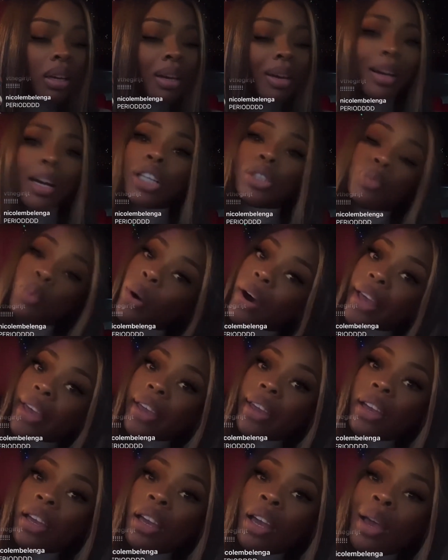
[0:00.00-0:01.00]
Cause what?
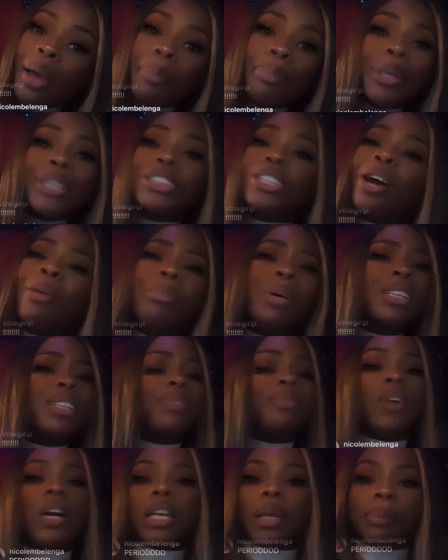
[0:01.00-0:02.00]
Bitch, don't
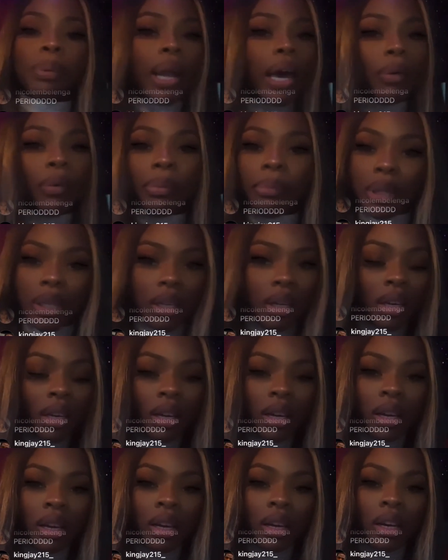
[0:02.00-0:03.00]
motherfucking play with me.
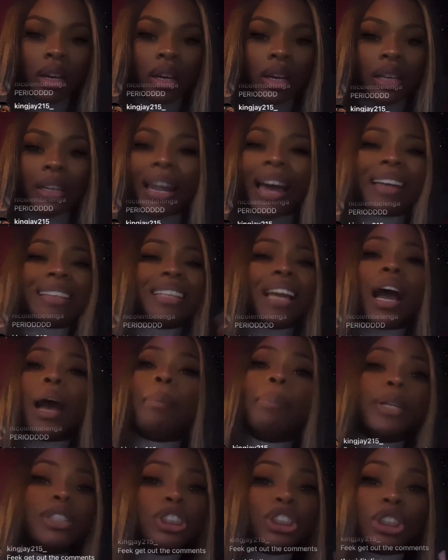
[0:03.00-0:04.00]
Like y'all
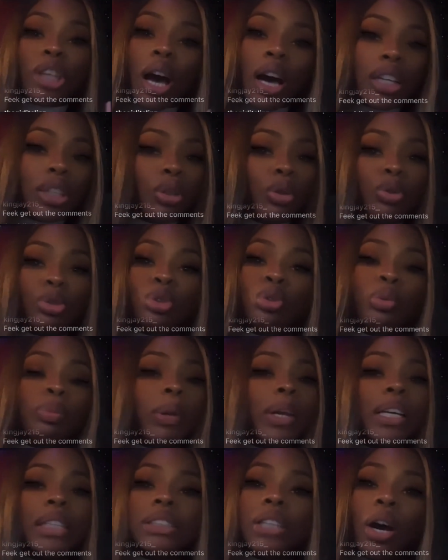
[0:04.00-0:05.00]
bitches are delusional.
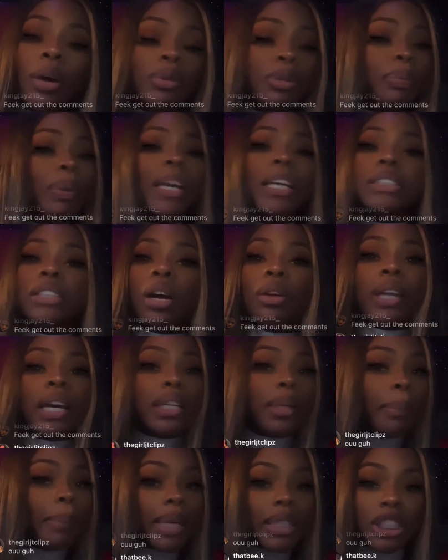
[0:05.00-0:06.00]
Please don't please don't let
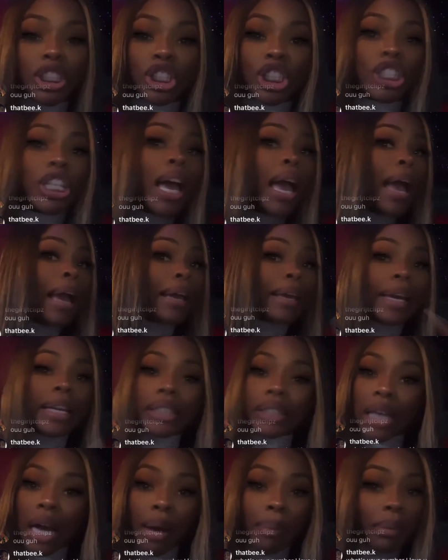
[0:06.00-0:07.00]
no messages get
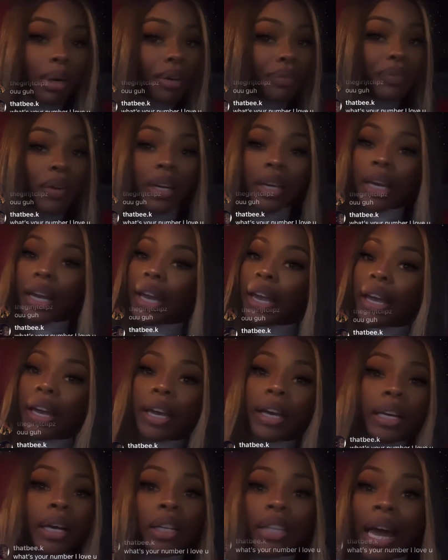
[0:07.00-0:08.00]
to y'all
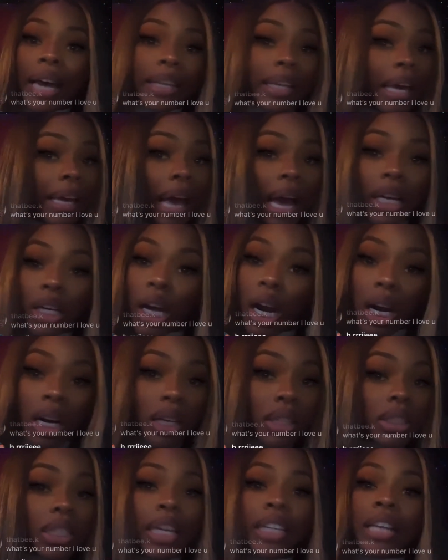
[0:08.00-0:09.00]
motherfucking head like they got to
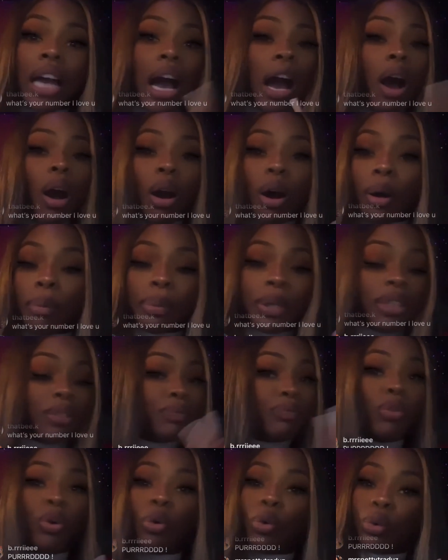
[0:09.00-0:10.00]
hers and y'all all be
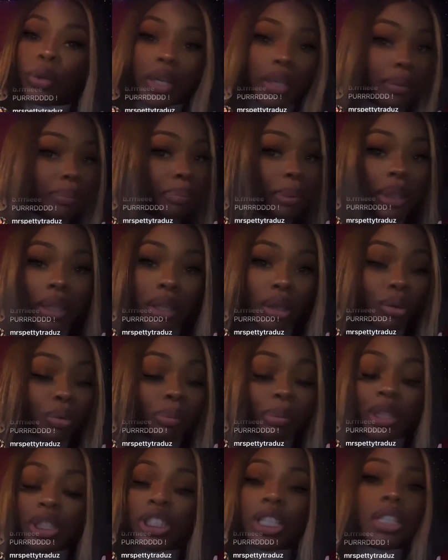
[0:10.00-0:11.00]
fooled and belittled,
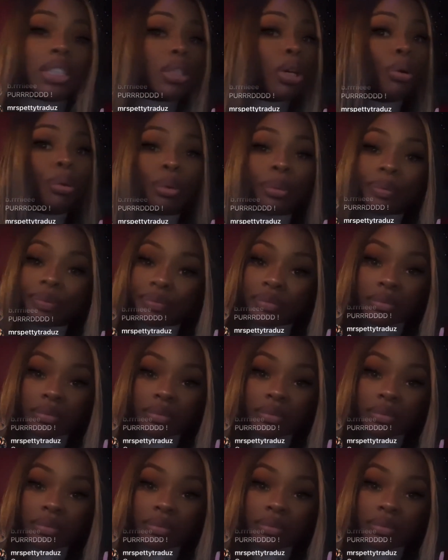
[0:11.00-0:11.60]
bitch. Cause who?